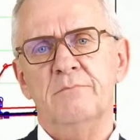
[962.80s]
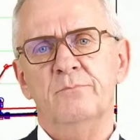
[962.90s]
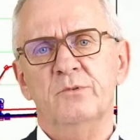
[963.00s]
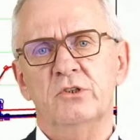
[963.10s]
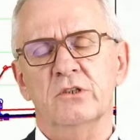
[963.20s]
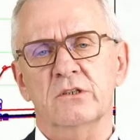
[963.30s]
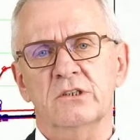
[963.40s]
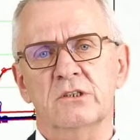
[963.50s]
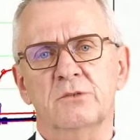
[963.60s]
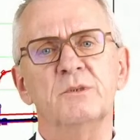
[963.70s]

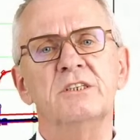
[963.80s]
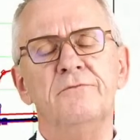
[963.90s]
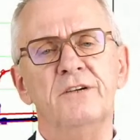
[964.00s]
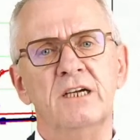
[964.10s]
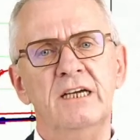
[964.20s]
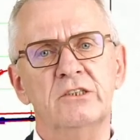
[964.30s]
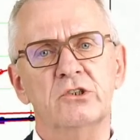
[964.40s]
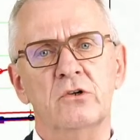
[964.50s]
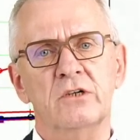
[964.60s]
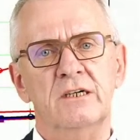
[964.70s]
temperatures, specific heat,
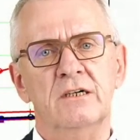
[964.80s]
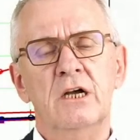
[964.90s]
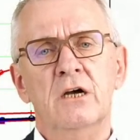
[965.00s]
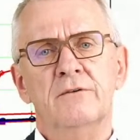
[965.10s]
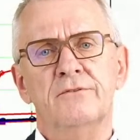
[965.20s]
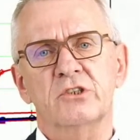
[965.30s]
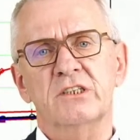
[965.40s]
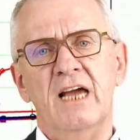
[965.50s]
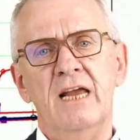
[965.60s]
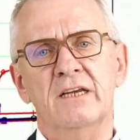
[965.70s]
for
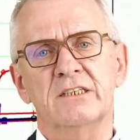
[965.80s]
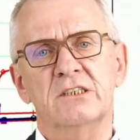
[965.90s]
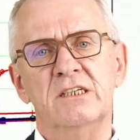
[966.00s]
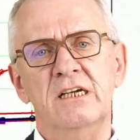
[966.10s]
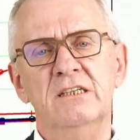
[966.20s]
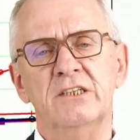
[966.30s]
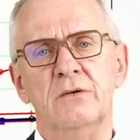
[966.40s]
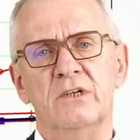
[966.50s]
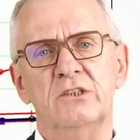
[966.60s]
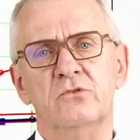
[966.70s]
stainless steels.
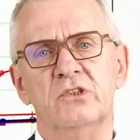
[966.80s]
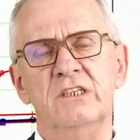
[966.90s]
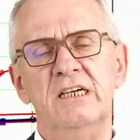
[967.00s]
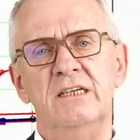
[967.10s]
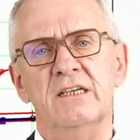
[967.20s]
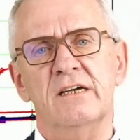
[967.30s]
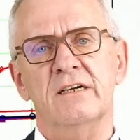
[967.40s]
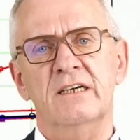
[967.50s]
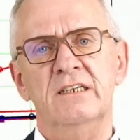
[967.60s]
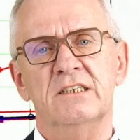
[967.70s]
And what you see
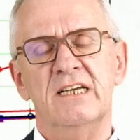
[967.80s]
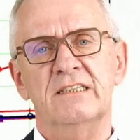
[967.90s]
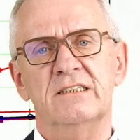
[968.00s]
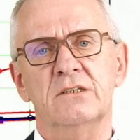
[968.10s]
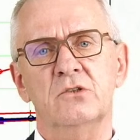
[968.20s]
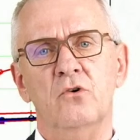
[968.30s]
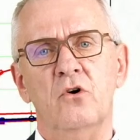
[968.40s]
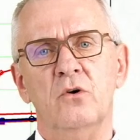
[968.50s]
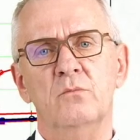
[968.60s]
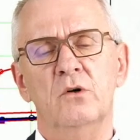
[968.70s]
there is that the
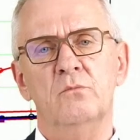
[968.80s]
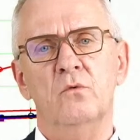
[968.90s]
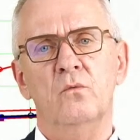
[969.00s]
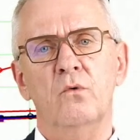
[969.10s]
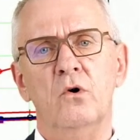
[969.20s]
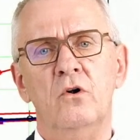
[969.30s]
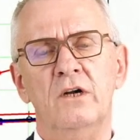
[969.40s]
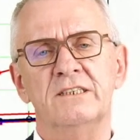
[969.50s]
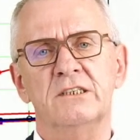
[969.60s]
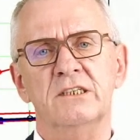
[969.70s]
thermal
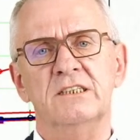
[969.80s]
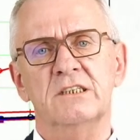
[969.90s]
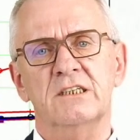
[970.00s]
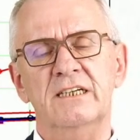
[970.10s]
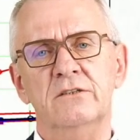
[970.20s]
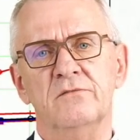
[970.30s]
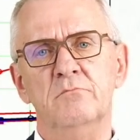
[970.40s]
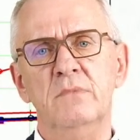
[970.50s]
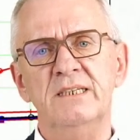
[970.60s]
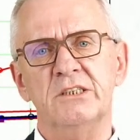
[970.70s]
wall is kind of
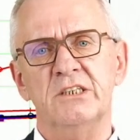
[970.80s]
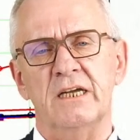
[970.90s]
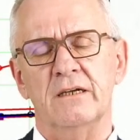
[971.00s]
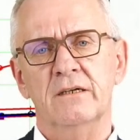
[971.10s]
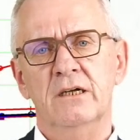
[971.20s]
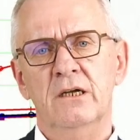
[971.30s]
missing.